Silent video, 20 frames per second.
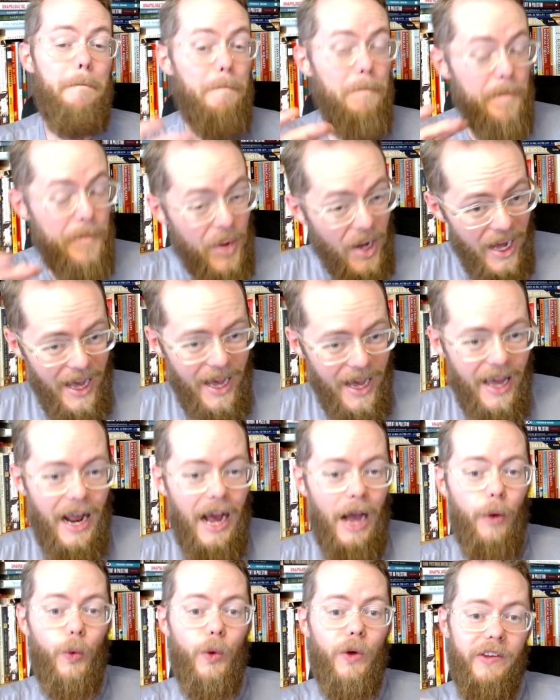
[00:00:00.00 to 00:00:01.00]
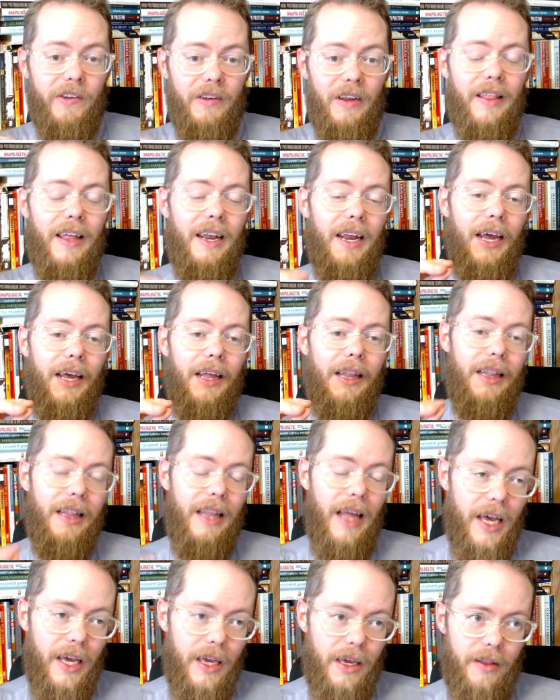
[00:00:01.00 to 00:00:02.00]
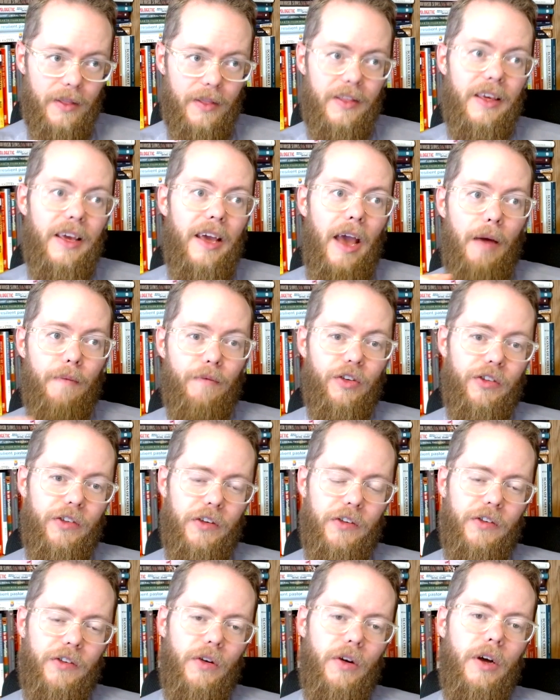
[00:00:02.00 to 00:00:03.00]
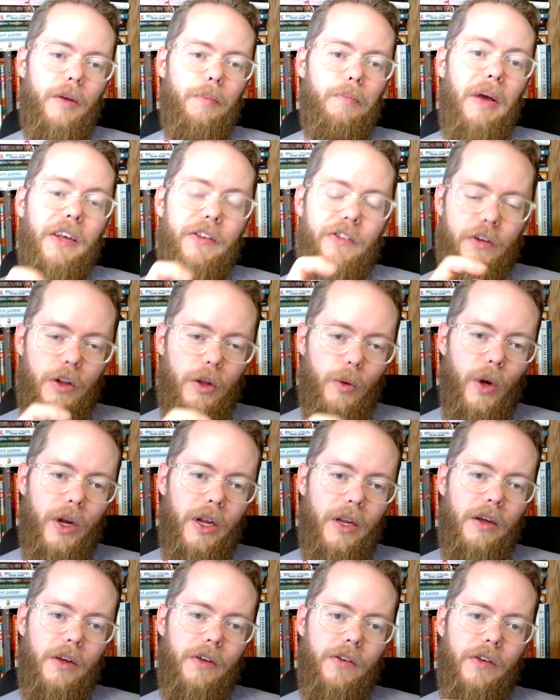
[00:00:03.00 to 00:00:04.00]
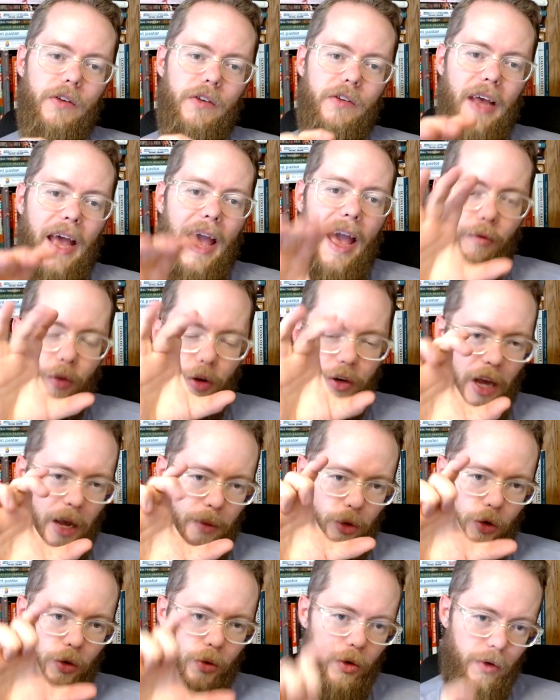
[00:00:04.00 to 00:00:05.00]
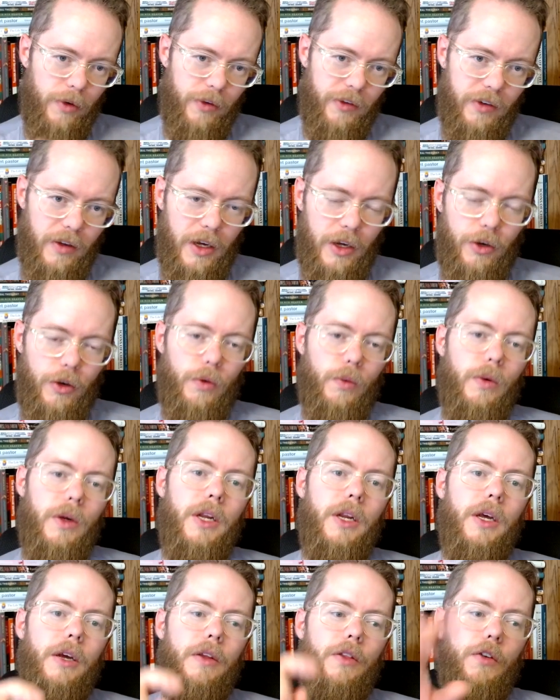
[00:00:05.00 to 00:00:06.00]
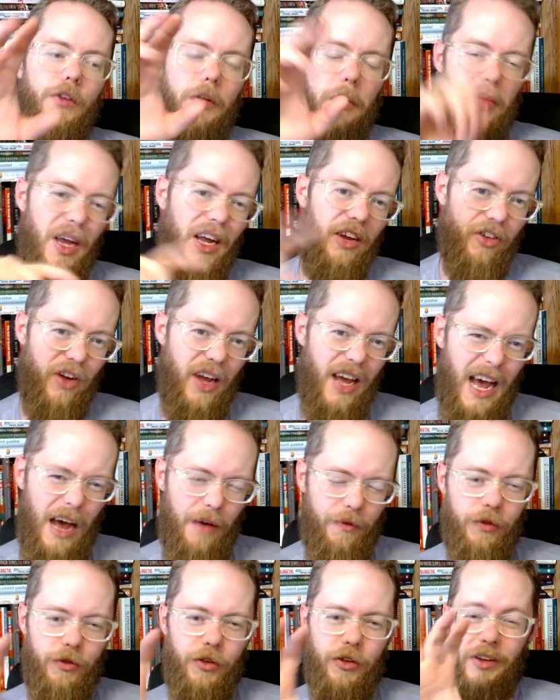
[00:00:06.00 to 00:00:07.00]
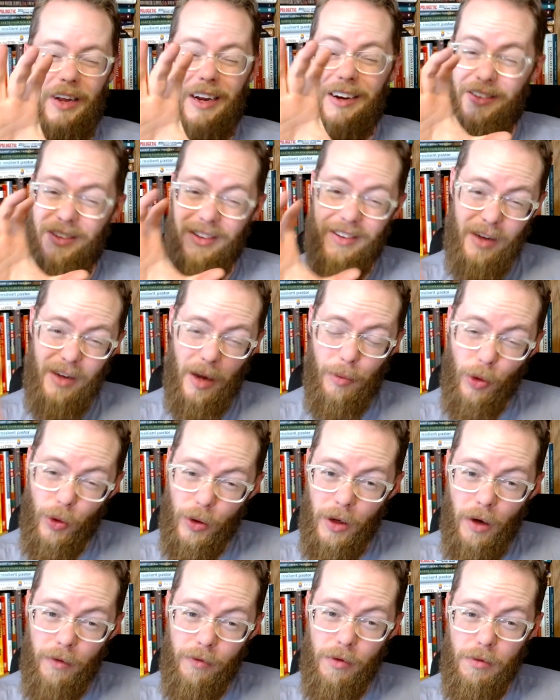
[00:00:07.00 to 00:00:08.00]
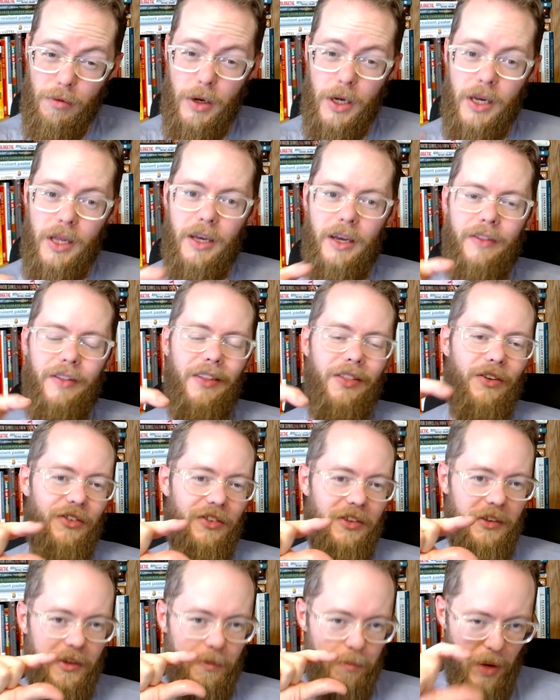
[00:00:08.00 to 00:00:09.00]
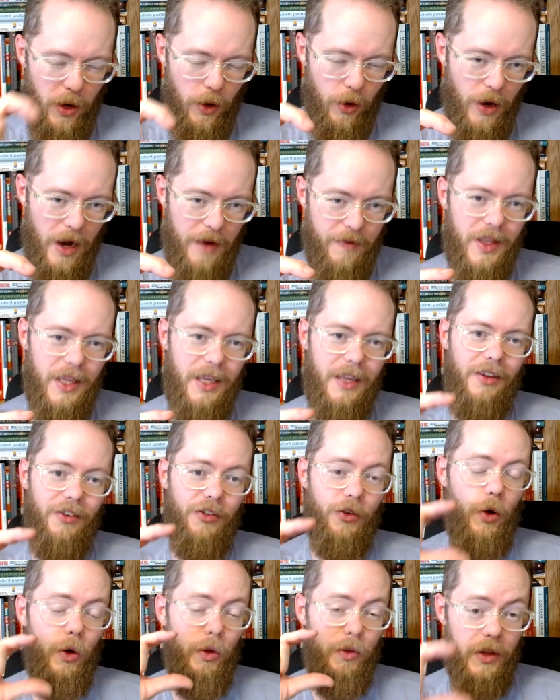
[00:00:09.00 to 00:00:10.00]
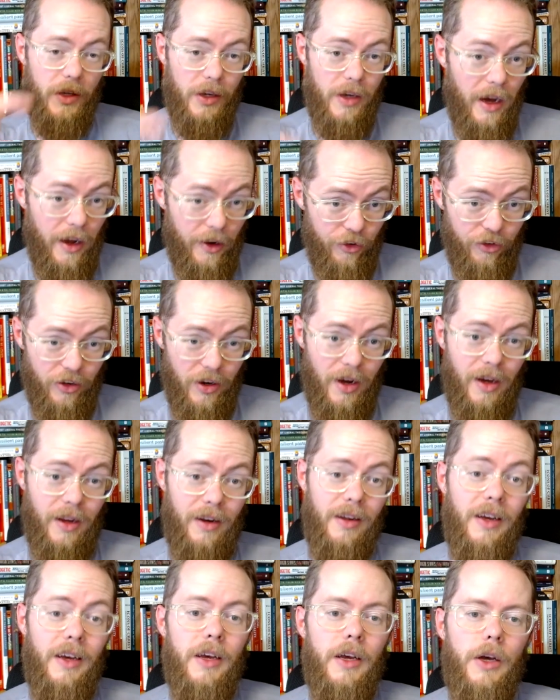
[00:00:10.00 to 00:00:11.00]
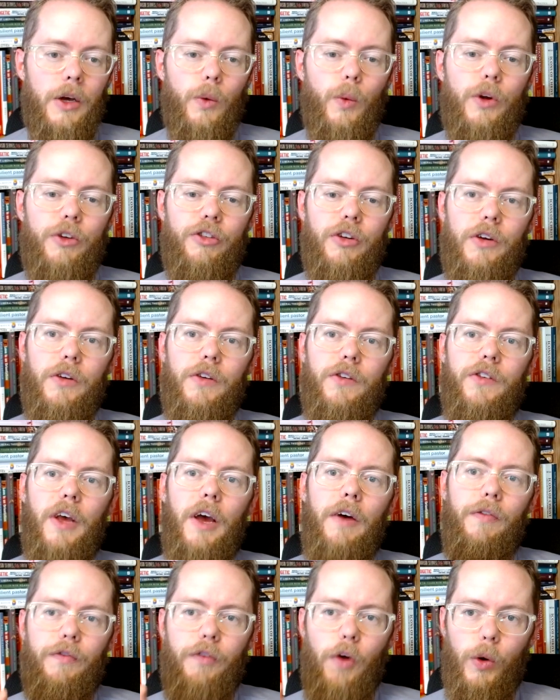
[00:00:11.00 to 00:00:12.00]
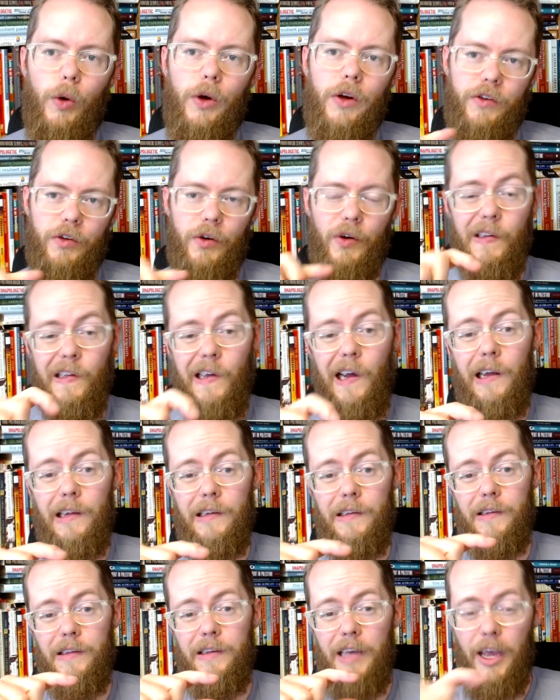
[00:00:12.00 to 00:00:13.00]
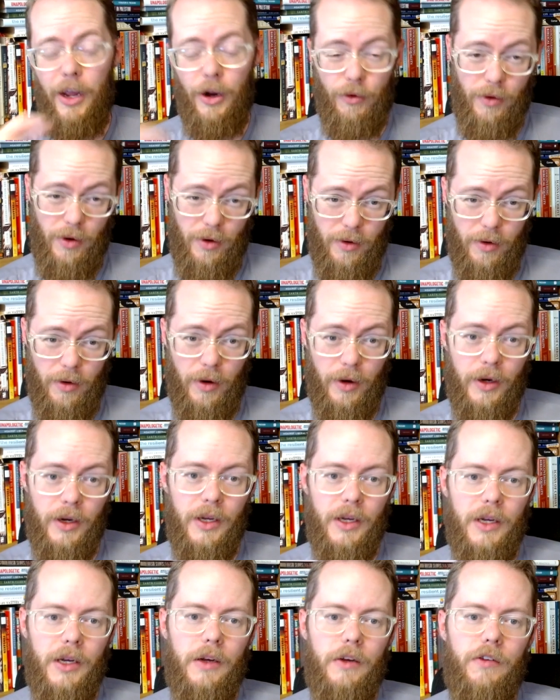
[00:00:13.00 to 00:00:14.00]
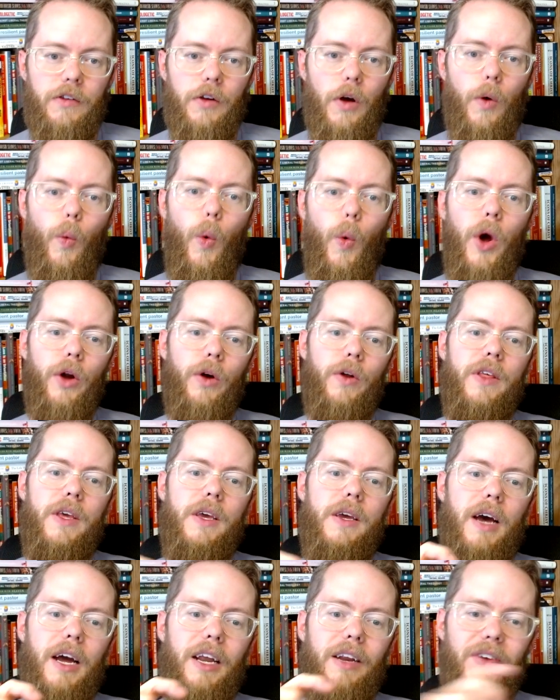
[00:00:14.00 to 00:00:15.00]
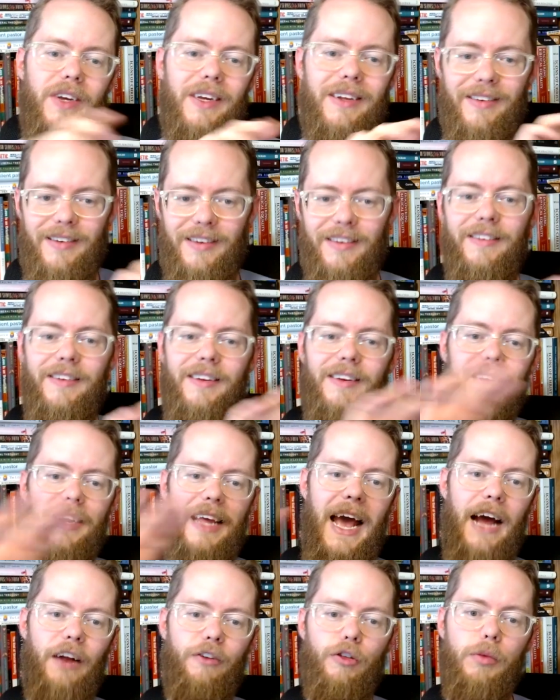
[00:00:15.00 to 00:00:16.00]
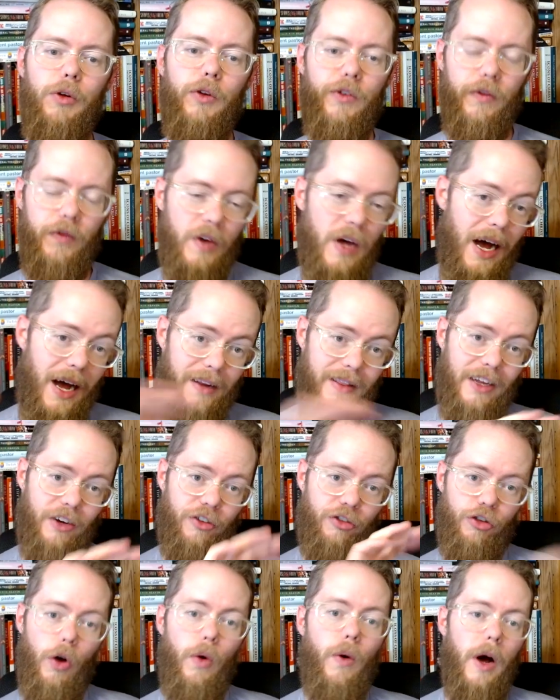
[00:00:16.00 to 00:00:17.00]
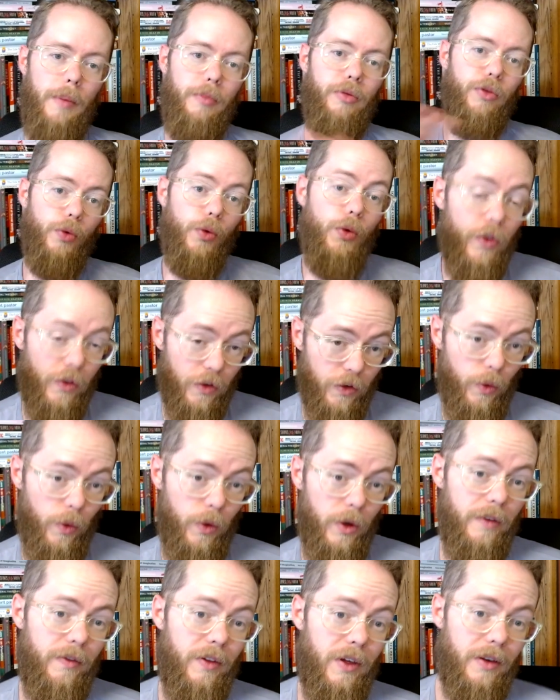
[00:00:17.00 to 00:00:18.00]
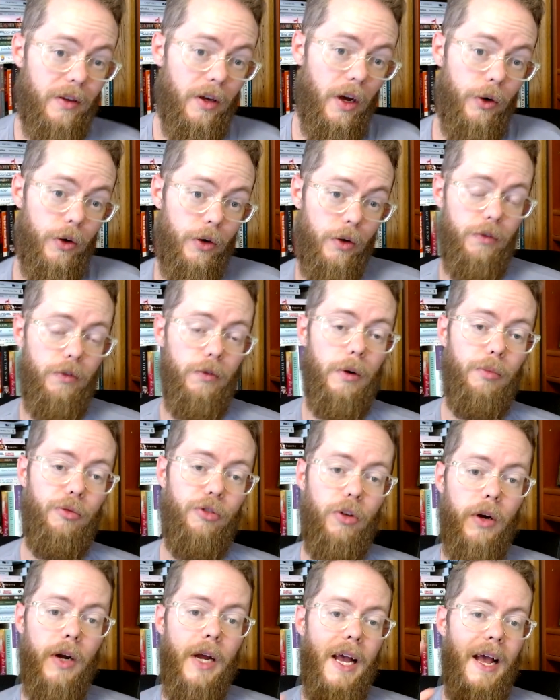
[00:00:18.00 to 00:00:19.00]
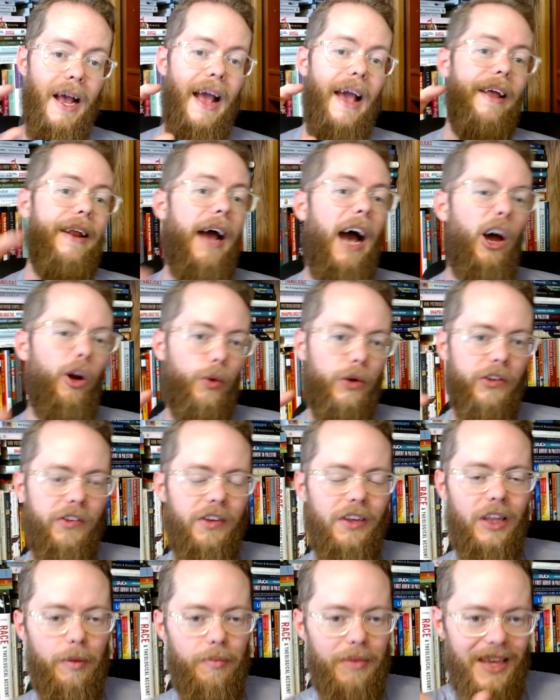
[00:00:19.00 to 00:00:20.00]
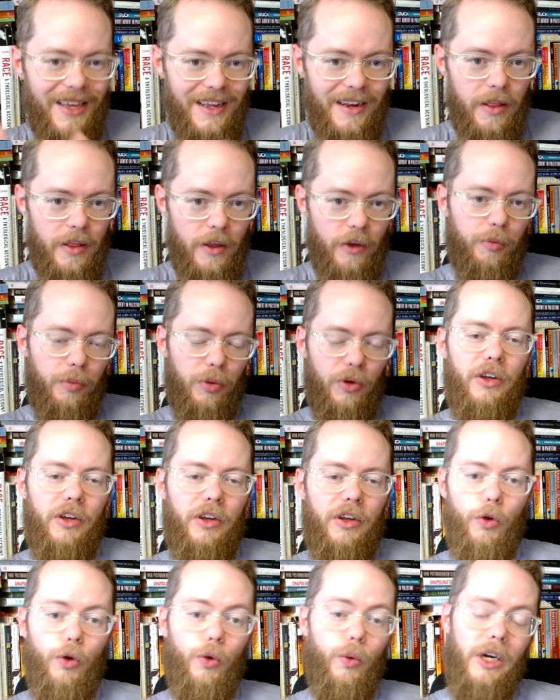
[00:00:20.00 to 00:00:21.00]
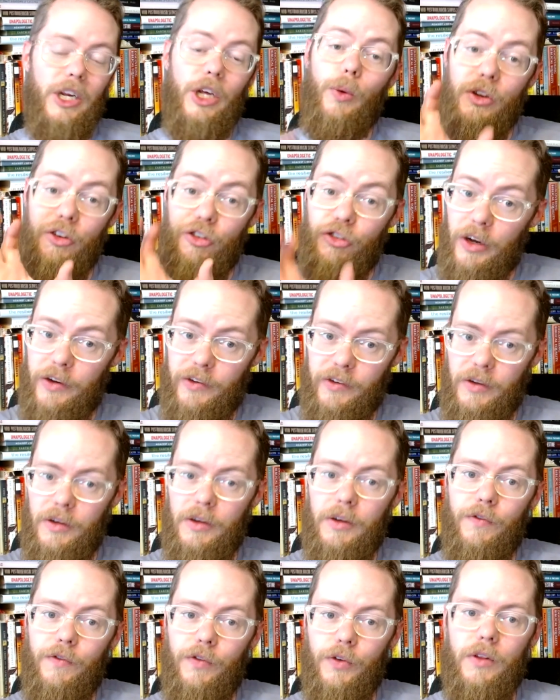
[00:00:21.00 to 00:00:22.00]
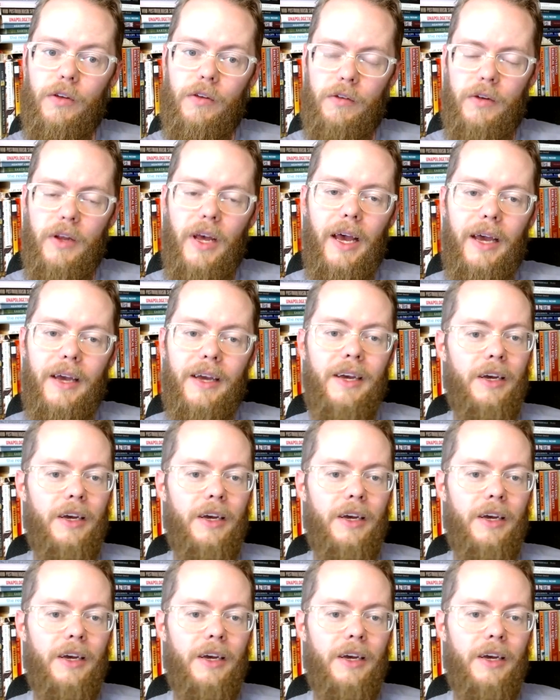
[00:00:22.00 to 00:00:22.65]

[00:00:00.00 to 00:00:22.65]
But I will say that I like the emphasis on basically what it is every time you do a selected reading, there's a page and a half of just kind of summary of the reading, and then there's this paragraph at the end that's called the God shot, which is a focus on God's character. So what are the kind of consistent attributes of God that show up through the story of the entirety of Scripture, and how do we see them in this particular reading we just did for this day?